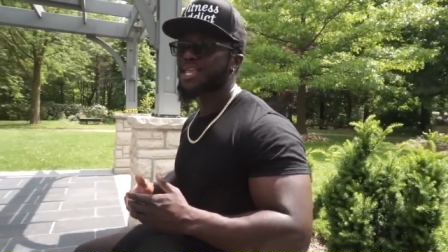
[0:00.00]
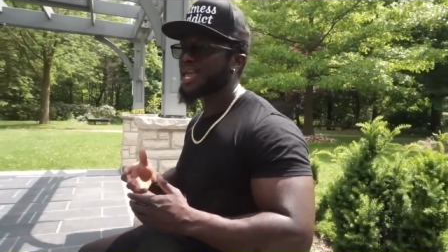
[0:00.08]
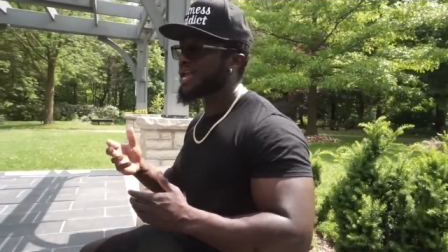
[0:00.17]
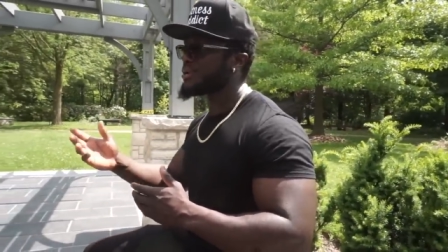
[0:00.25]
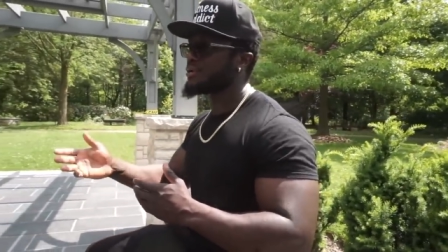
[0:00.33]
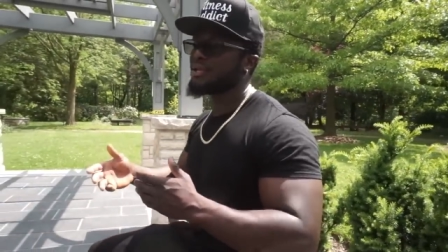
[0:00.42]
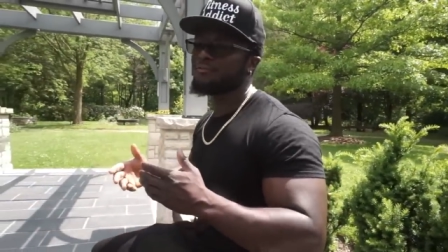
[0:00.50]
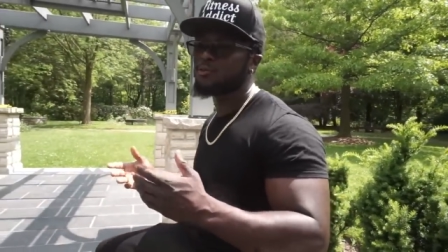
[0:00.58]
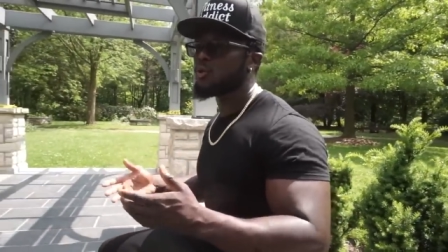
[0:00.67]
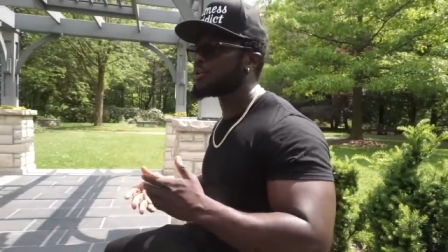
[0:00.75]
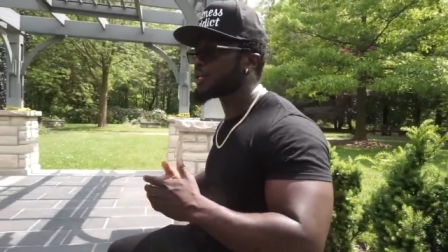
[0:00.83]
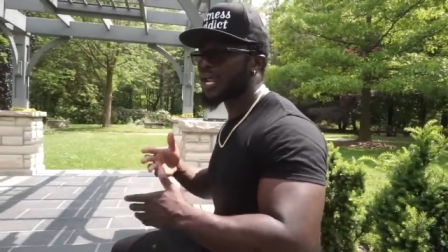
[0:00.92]
And if
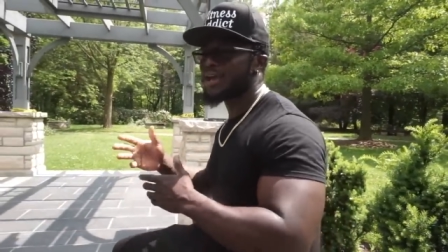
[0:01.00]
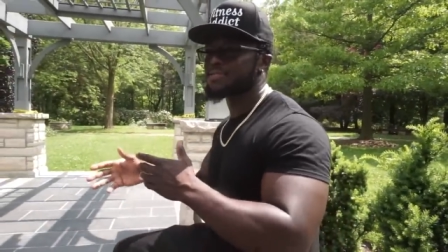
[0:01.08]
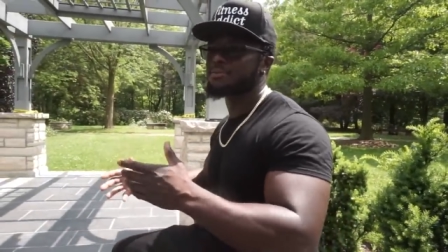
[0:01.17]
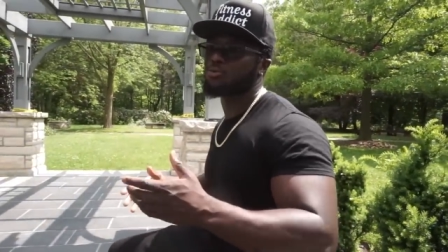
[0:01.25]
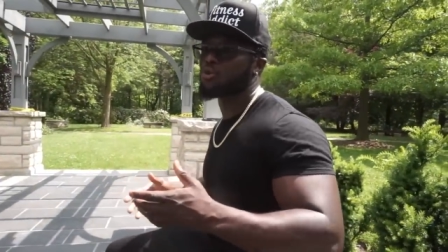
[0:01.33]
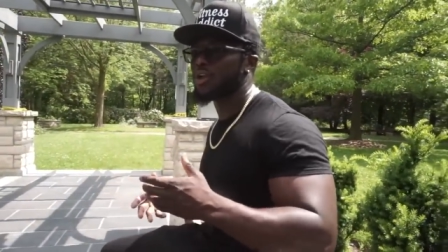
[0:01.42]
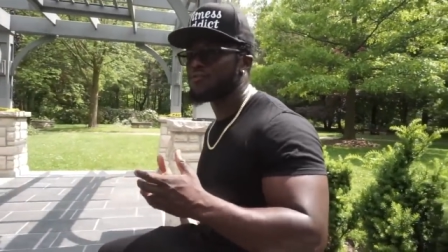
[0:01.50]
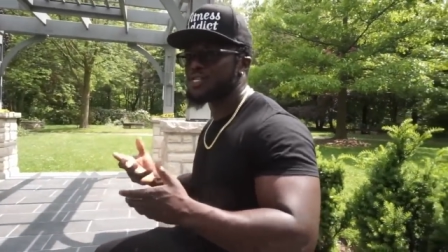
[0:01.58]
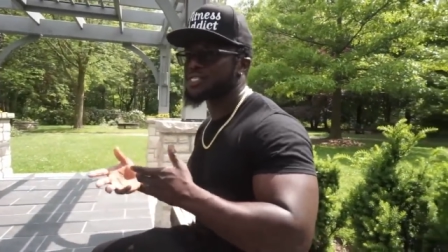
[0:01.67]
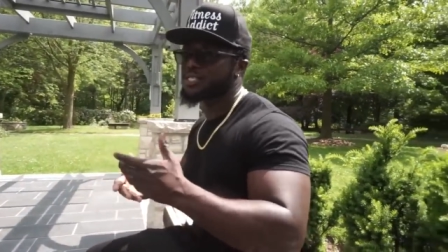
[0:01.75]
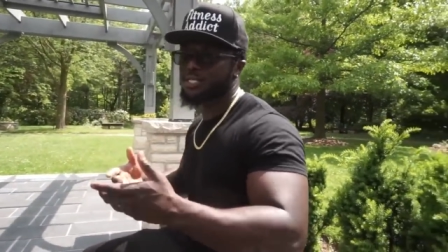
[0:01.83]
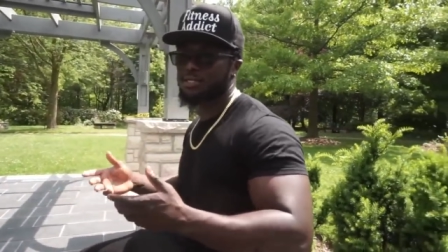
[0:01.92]
you want, you can have some
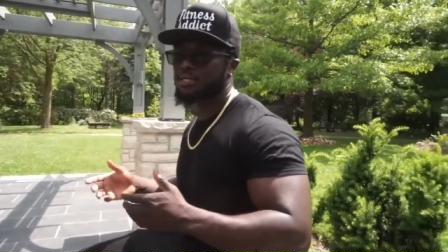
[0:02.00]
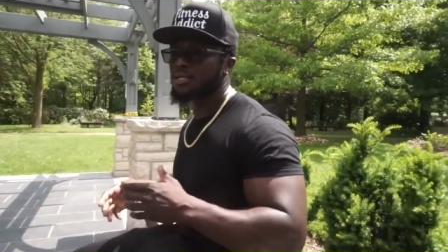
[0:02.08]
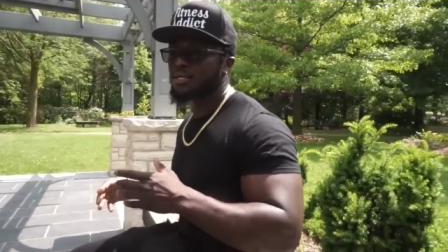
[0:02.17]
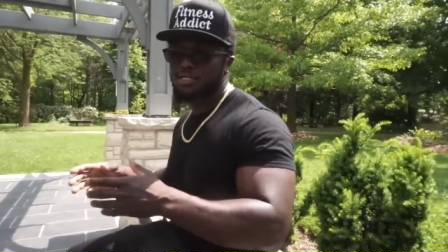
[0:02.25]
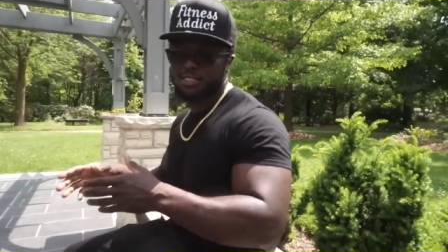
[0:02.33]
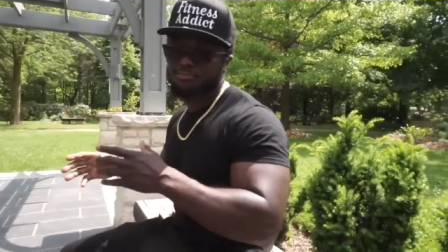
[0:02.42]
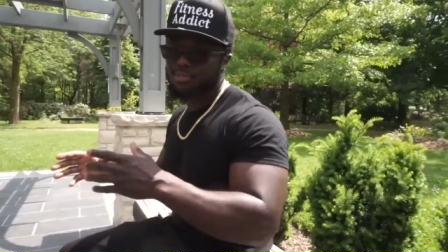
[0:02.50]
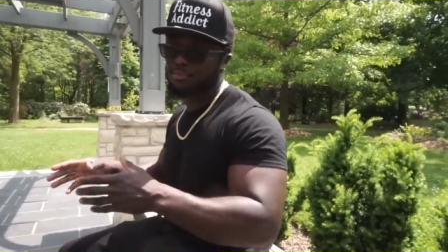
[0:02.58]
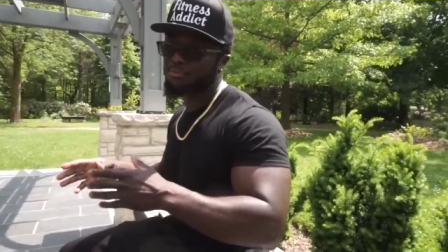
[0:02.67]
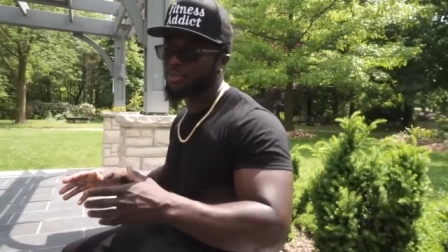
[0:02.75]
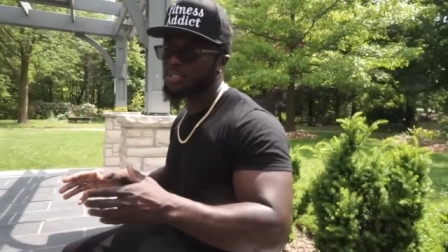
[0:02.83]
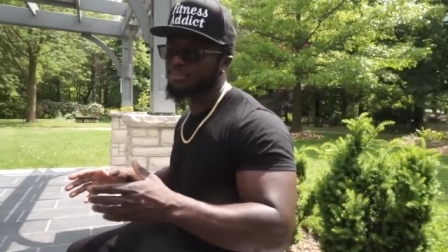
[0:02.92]
gravies to
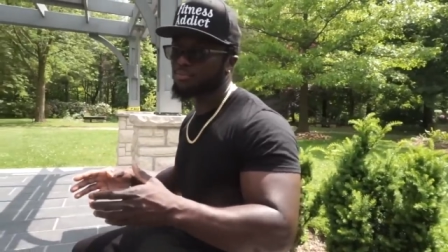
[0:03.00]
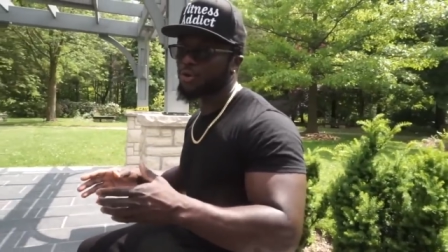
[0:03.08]
some